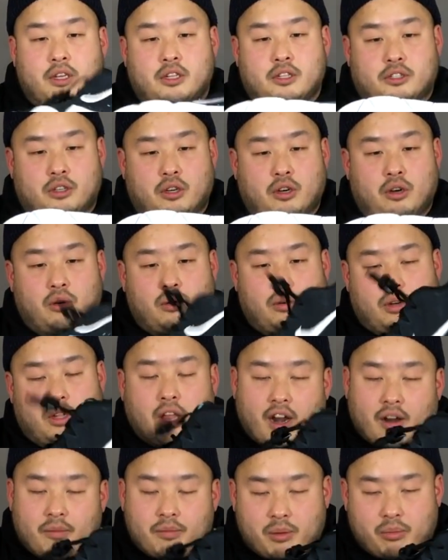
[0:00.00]
So a
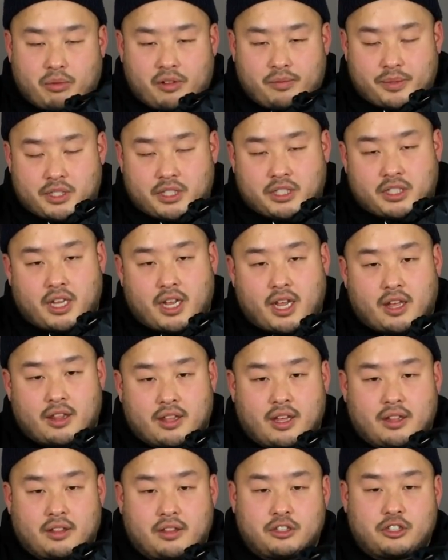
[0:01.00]
lot of people have been saying
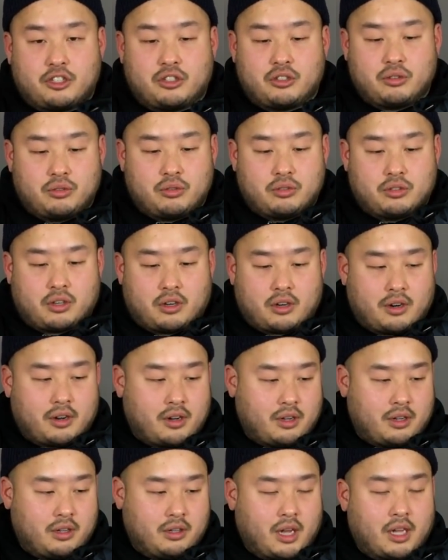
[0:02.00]
that the shoes are
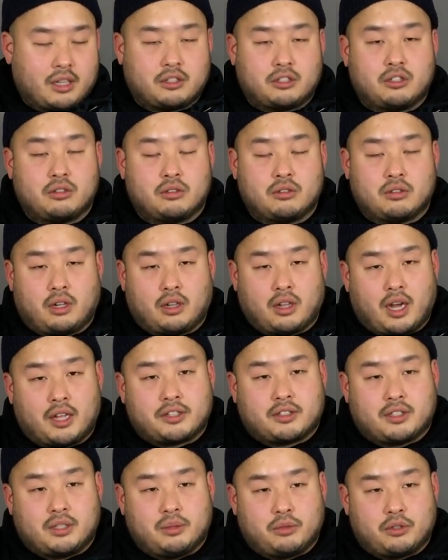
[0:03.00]
a lot
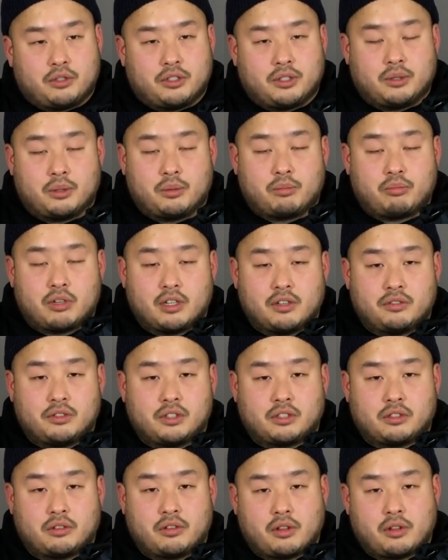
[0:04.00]
similar to the
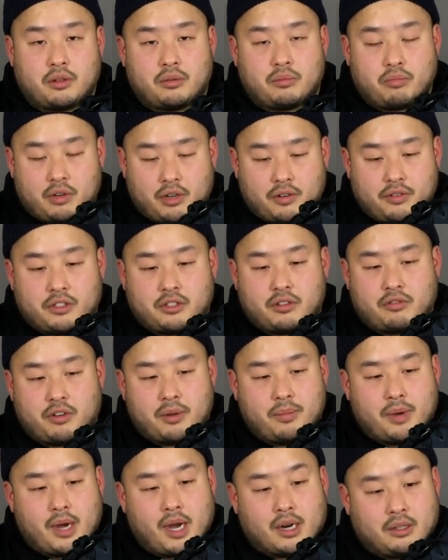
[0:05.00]
previous 3
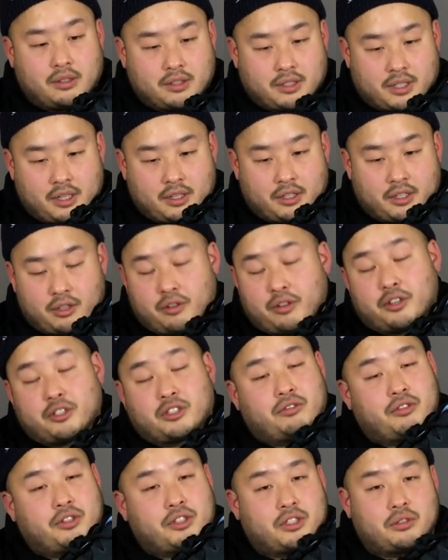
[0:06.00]
models, and there's
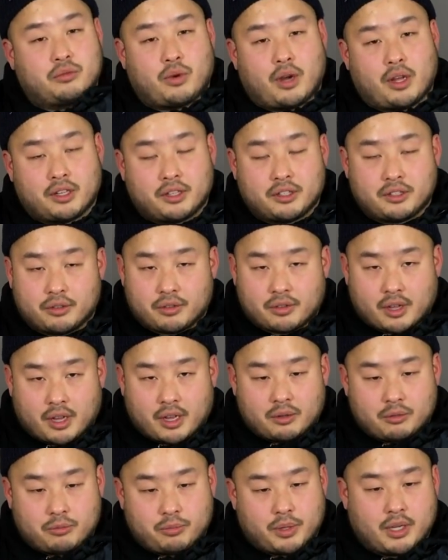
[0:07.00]
a reason why they do
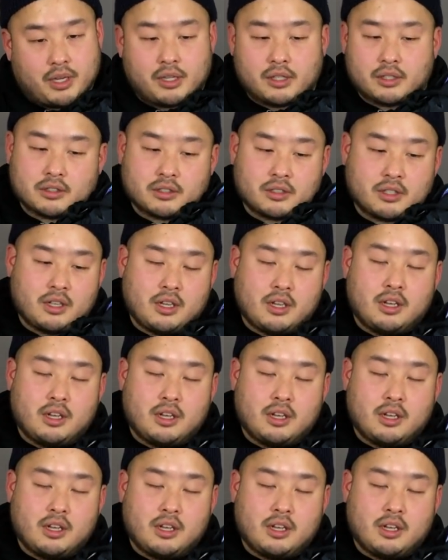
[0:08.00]
that, because